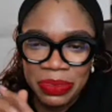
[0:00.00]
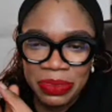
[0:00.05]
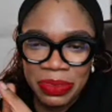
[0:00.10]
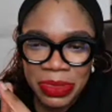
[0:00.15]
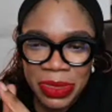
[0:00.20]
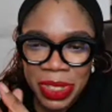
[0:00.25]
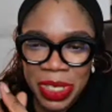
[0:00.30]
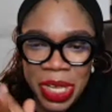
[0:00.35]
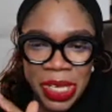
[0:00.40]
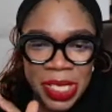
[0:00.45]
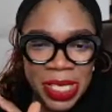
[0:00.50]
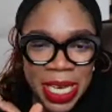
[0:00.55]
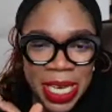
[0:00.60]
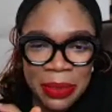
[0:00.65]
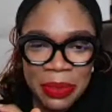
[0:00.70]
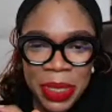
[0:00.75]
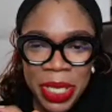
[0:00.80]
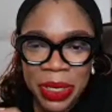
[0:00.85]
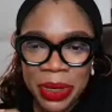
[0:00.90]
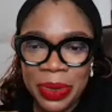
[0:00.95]
Just let
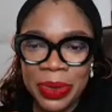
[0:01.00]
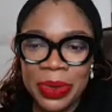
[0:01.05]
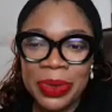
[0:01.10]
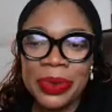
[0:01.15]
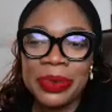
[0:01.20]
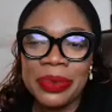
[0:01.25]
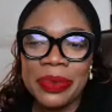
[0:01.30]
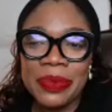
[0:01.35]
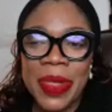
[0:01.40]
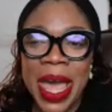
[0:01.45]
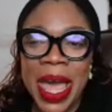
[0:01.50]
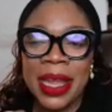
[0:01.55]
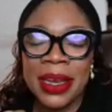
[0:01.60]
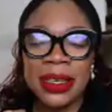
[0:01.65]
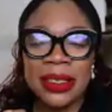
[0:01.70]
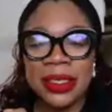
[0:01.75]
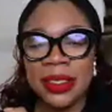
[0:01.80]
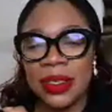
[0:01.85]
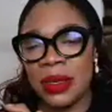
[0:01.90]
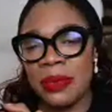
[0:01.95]
me know
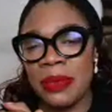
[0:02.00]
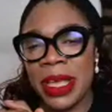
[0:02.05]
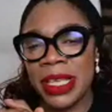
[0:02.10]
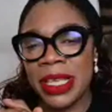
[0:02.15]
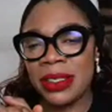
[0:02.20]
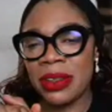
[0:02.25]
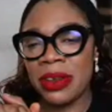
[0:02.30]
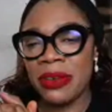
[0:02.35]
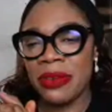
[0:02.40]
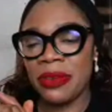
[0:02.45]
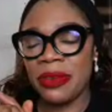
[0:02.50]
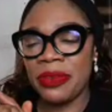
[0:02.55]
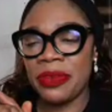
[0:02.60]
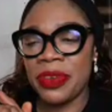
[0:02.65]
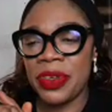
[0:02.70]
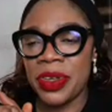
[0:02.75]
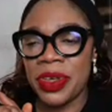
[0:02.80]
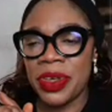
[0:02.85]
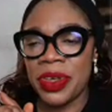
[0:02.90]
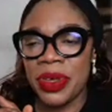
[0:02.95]
to the best of
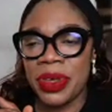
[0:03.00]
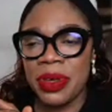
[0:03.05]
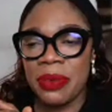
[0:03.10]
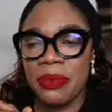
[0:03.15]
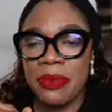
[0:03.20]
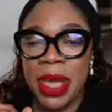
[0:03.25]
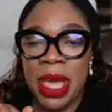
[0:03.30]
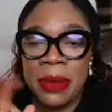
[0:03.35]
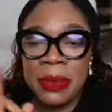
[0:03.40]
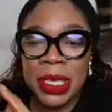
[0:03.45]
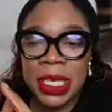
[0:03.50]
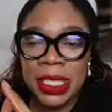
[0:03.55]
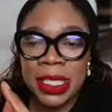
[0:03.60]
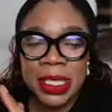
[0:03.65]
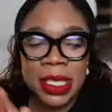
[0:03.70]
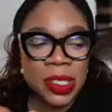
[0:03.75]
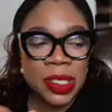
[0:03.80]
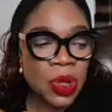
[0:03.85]
my ability.